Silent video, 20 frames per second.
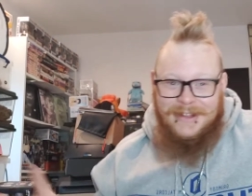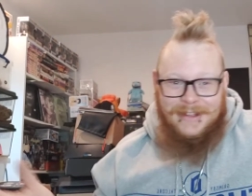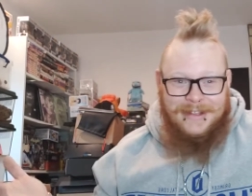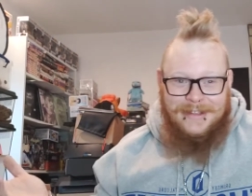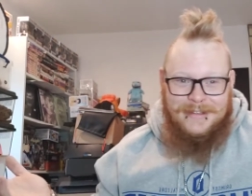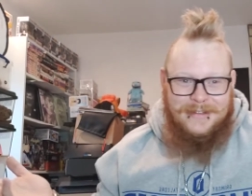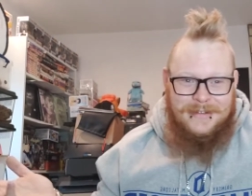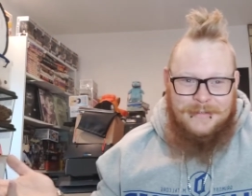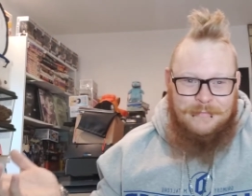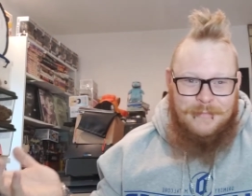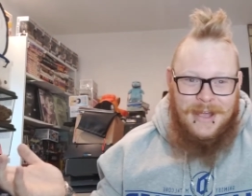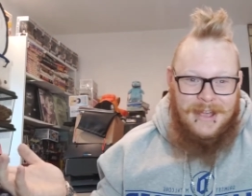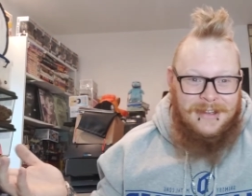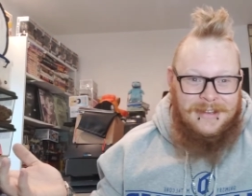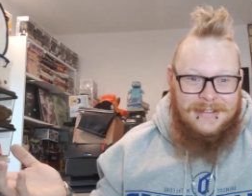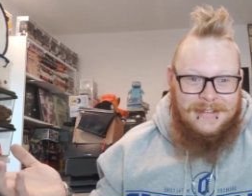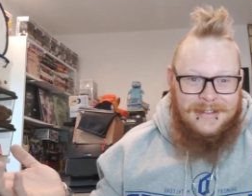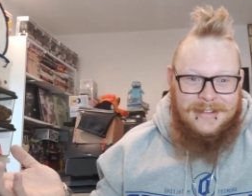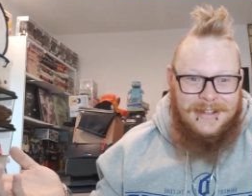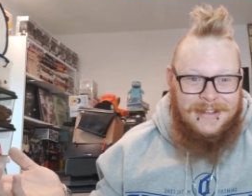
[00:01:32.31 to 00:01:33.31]
It's
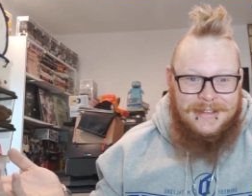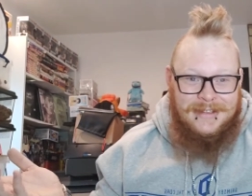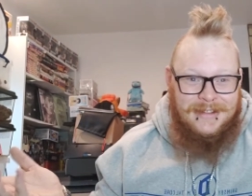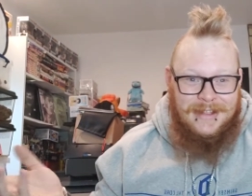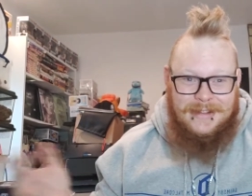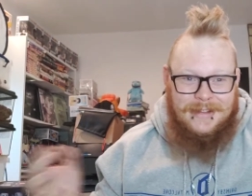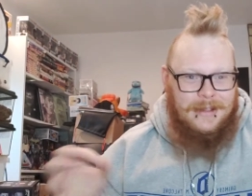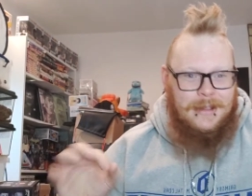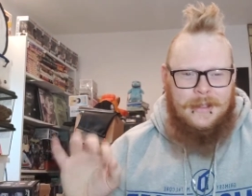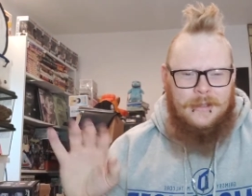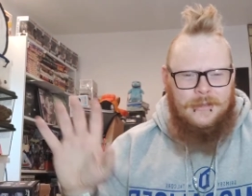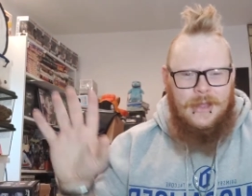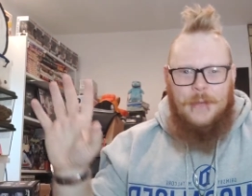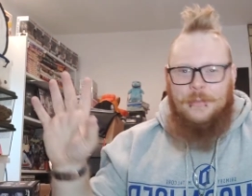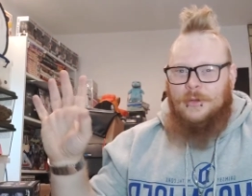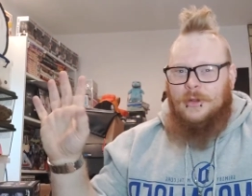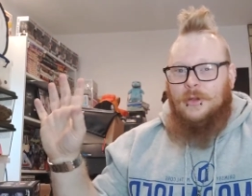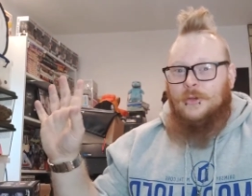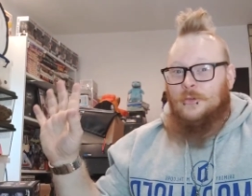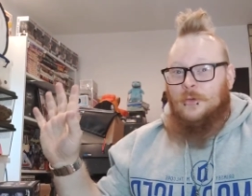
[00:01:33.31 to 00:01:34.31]
amazing, isn't it? It is
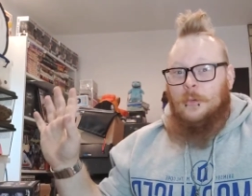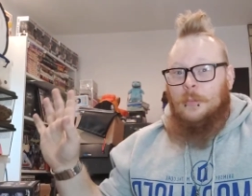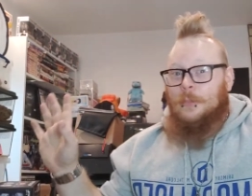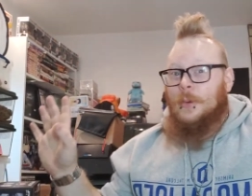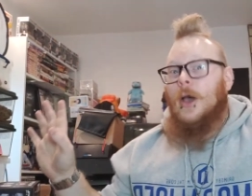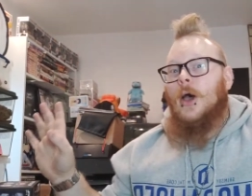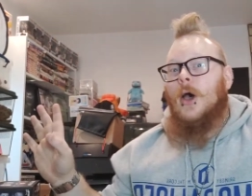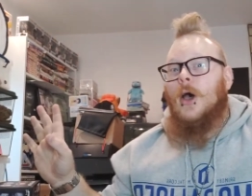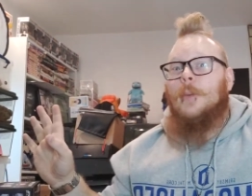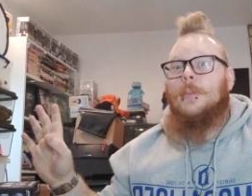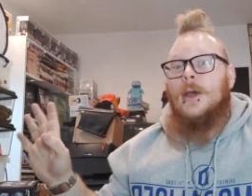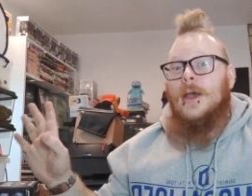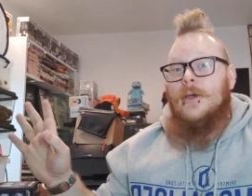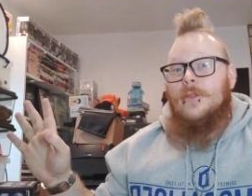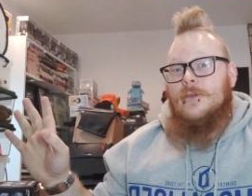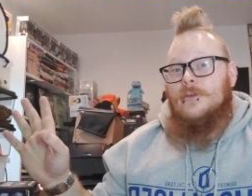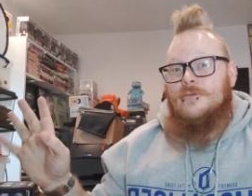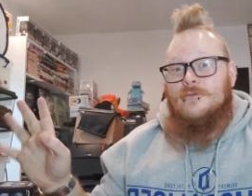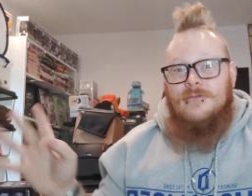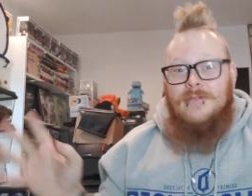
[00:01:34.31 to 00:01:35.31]
absolutely superb,
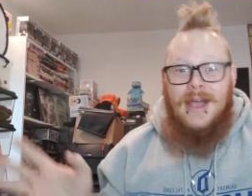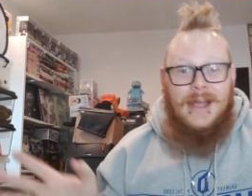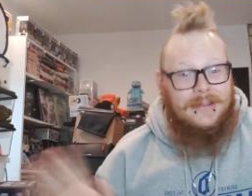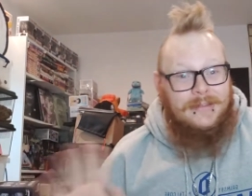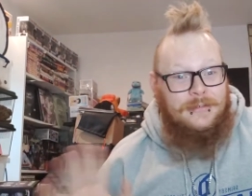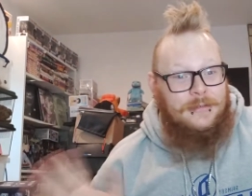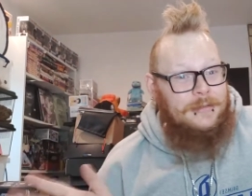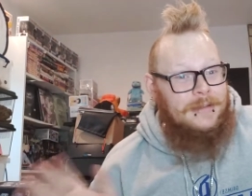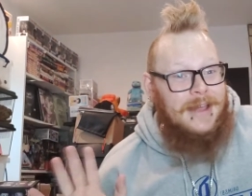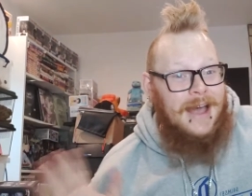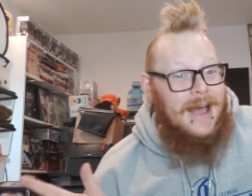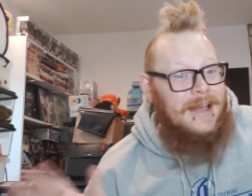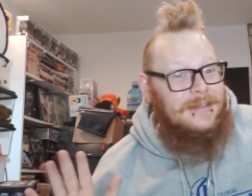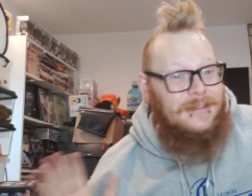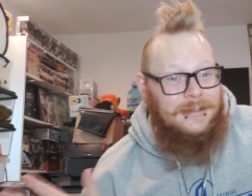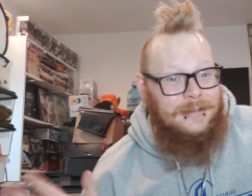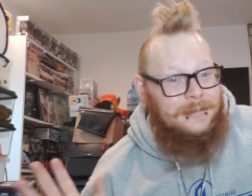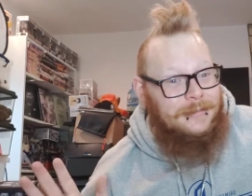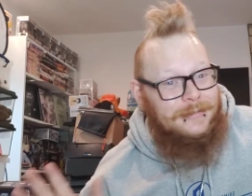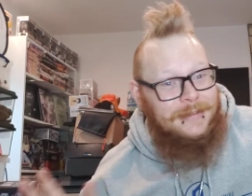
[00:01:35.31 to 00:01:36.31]
the razzle
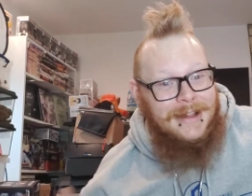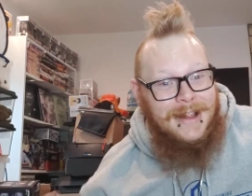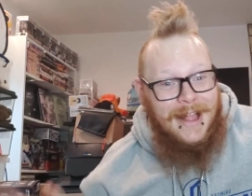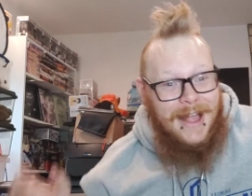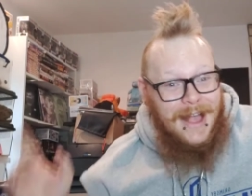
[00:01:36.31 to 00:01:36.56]
dazzle.